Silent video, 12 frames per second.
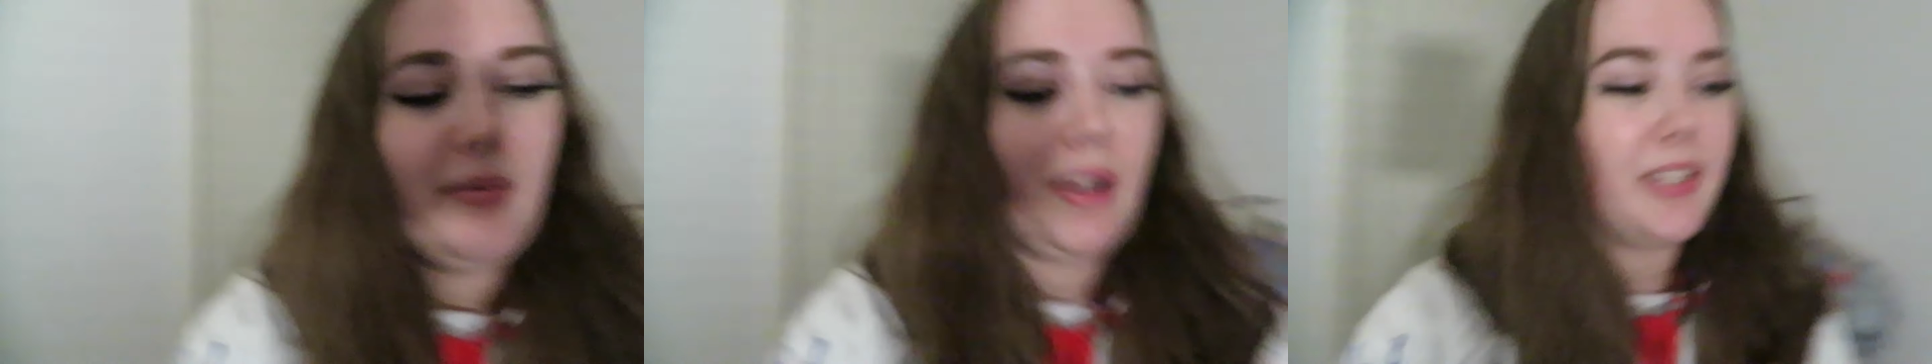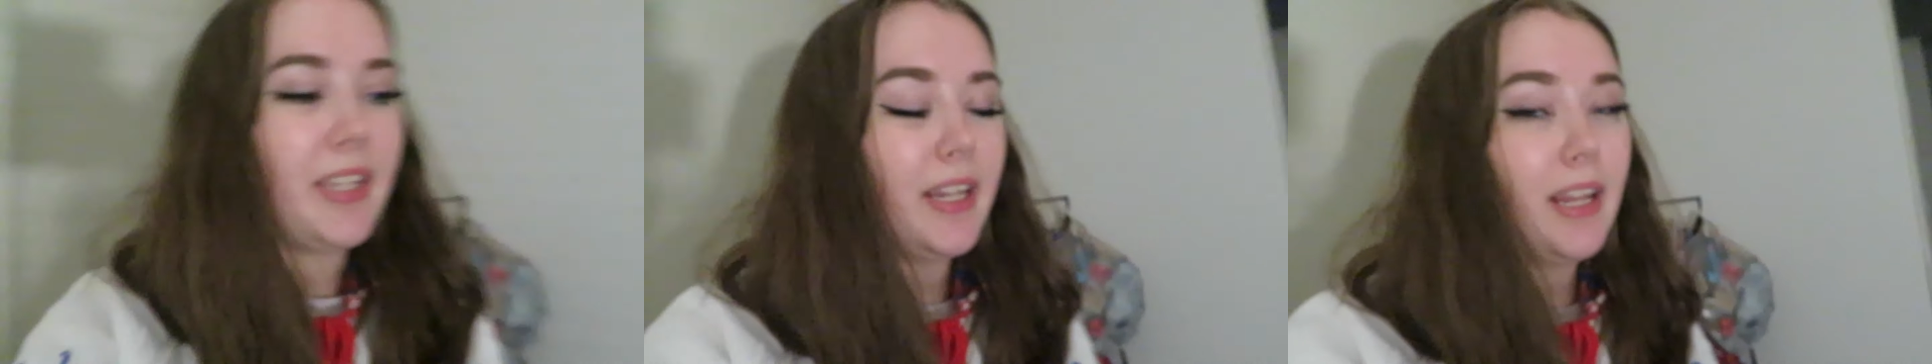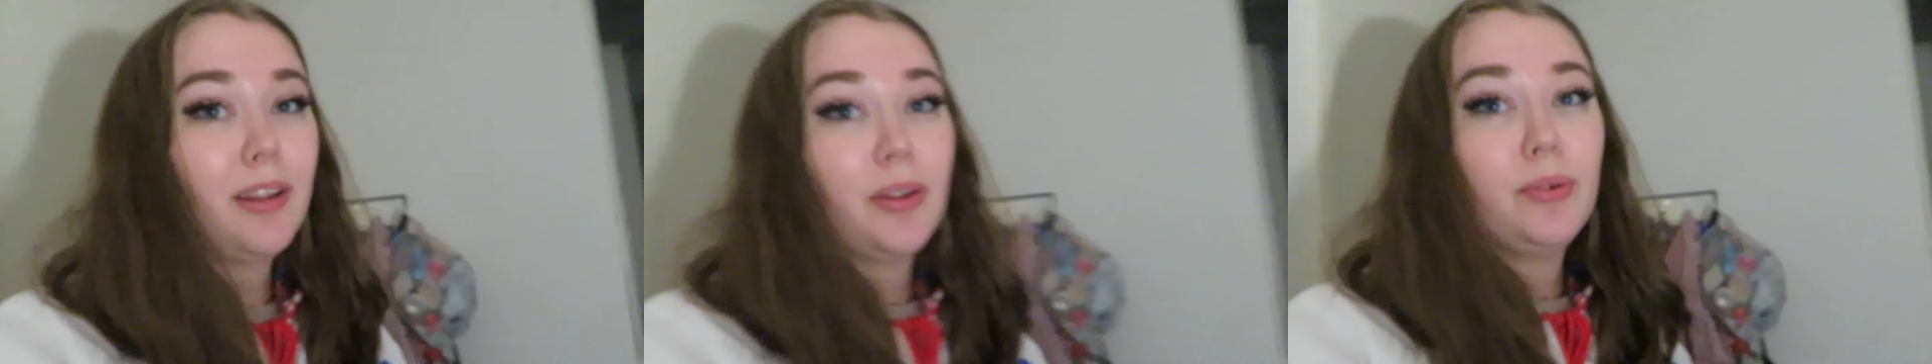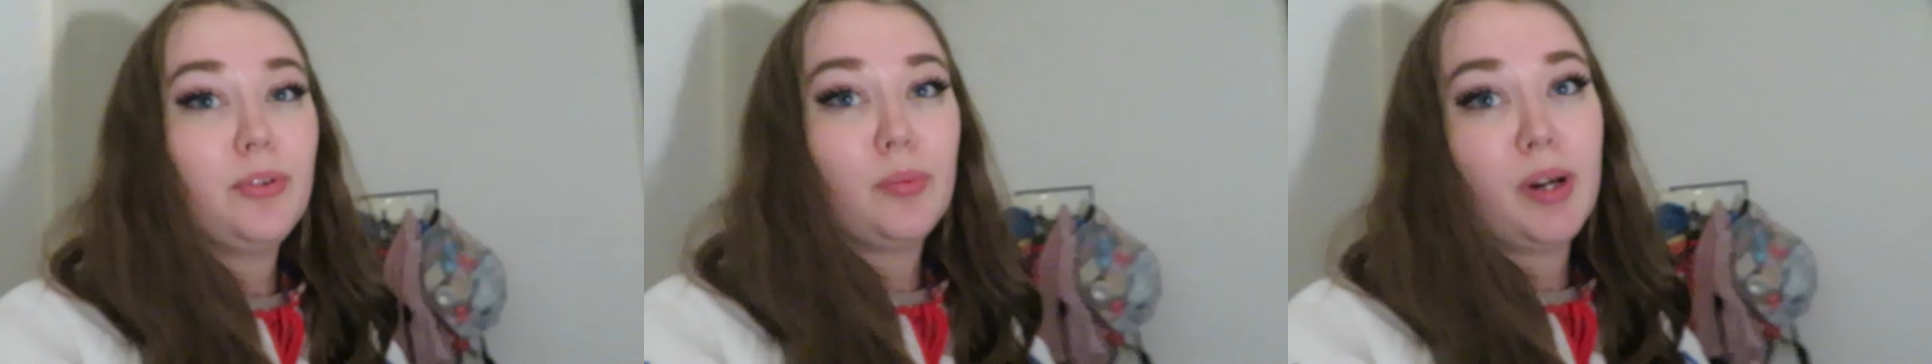I said
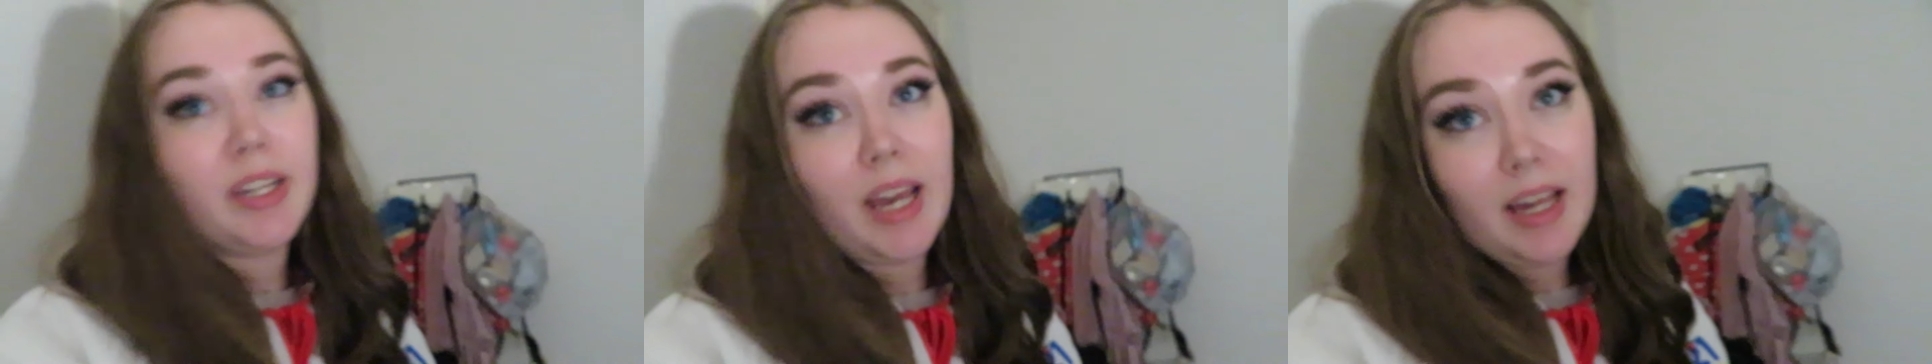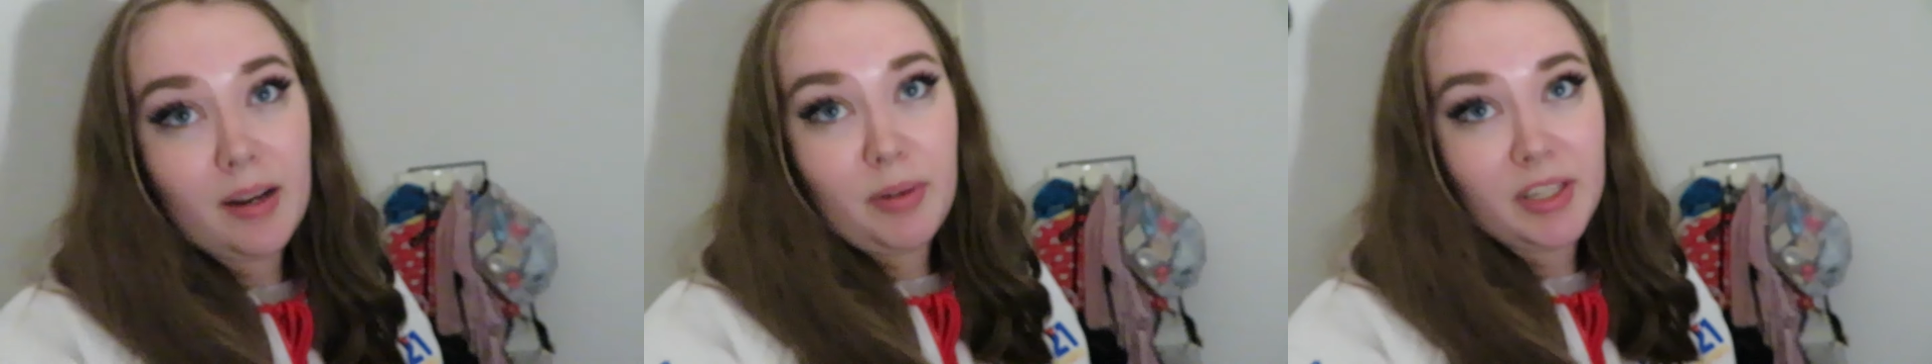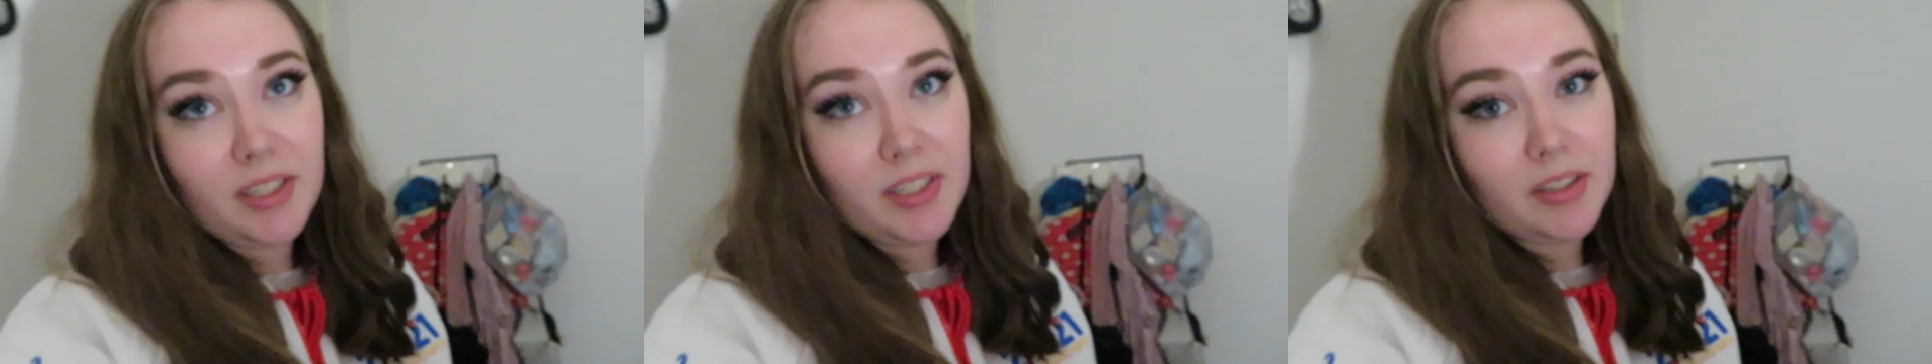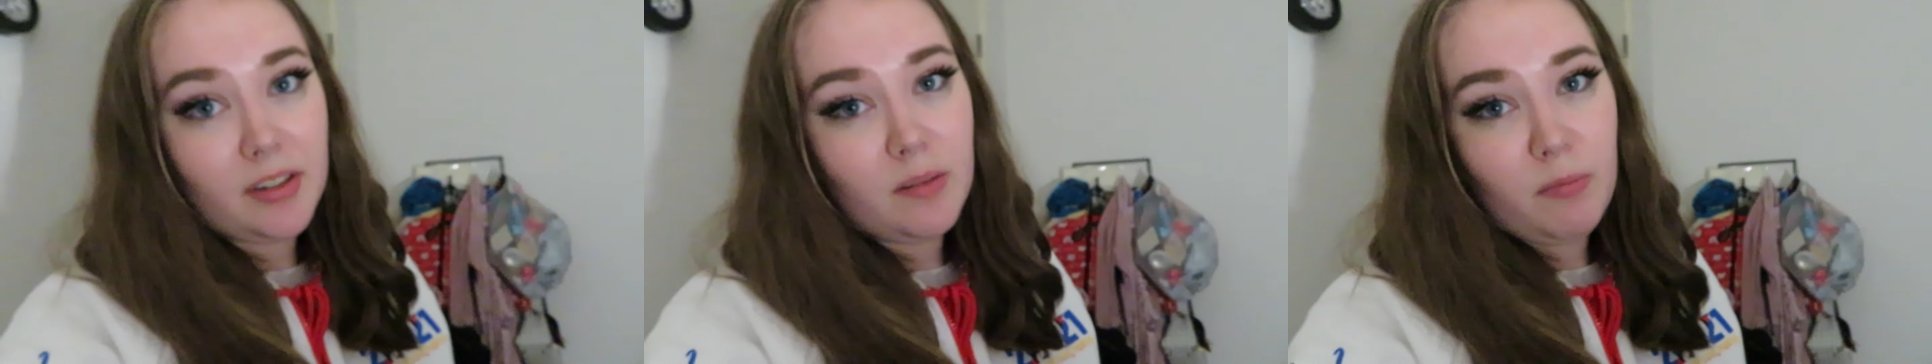hello to my dad and my
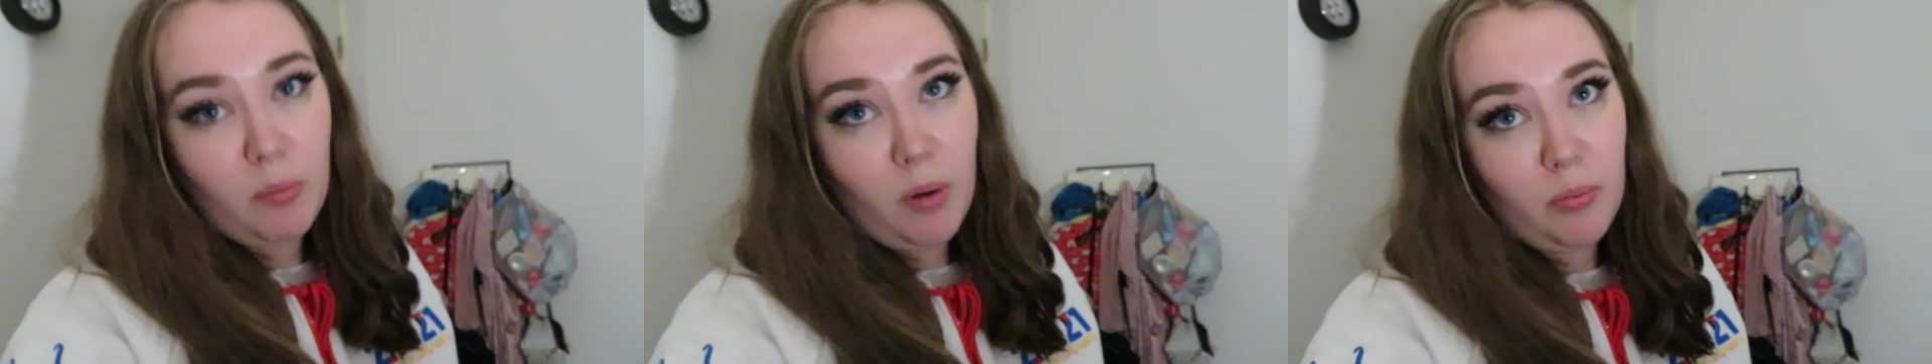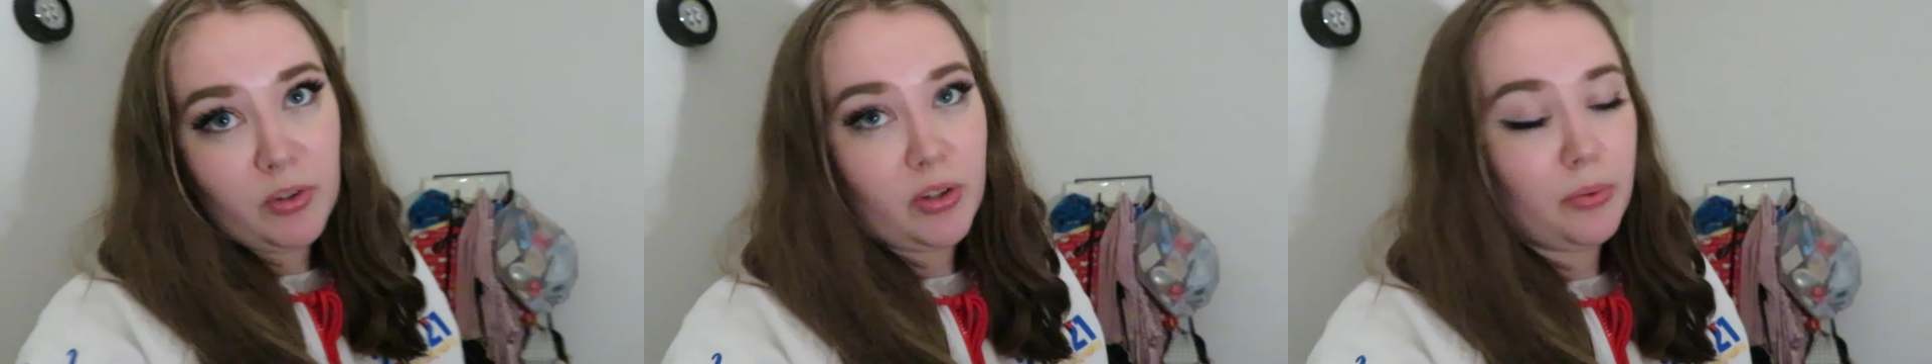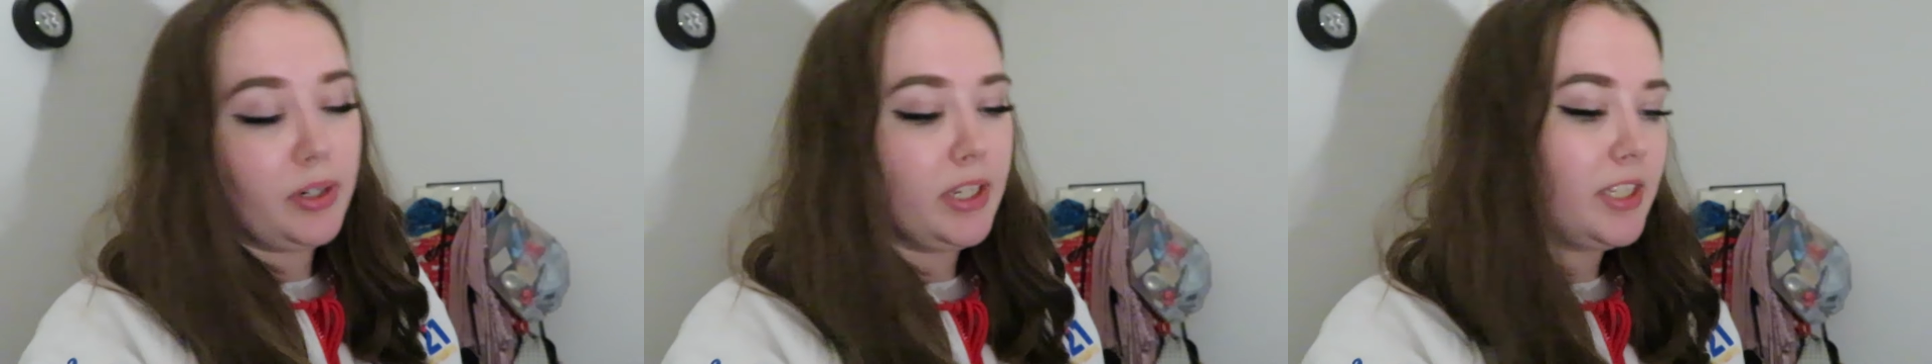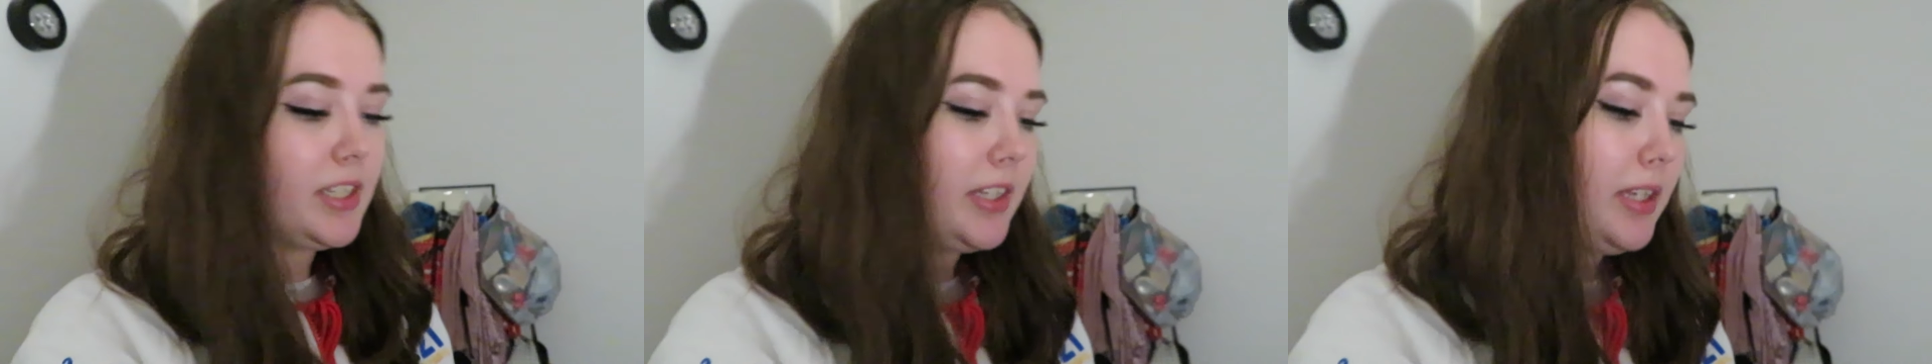sister. My mom was already
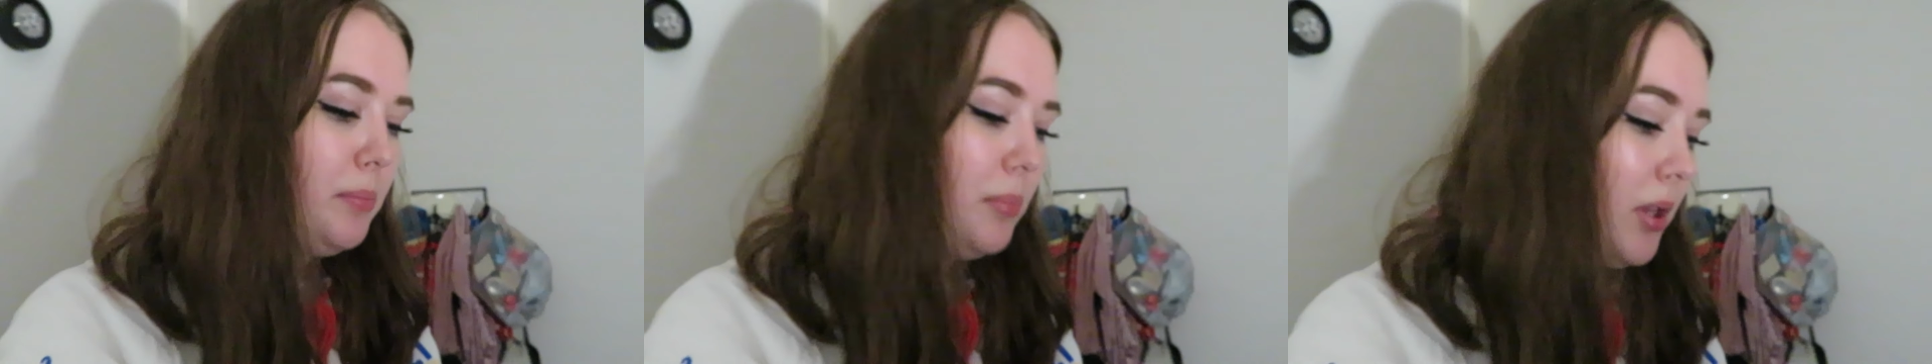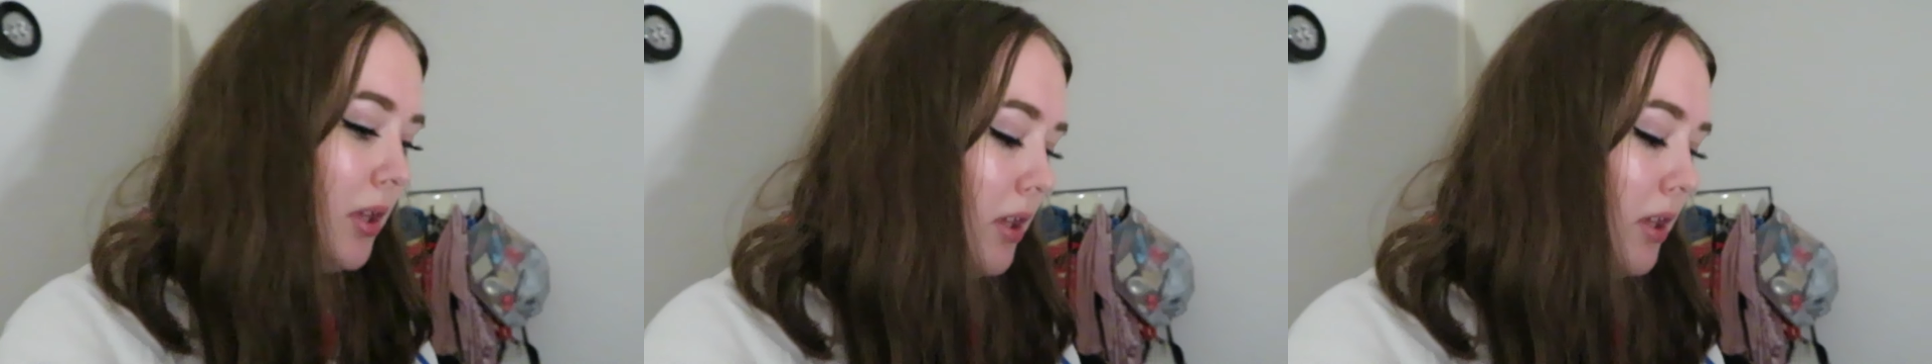asleep,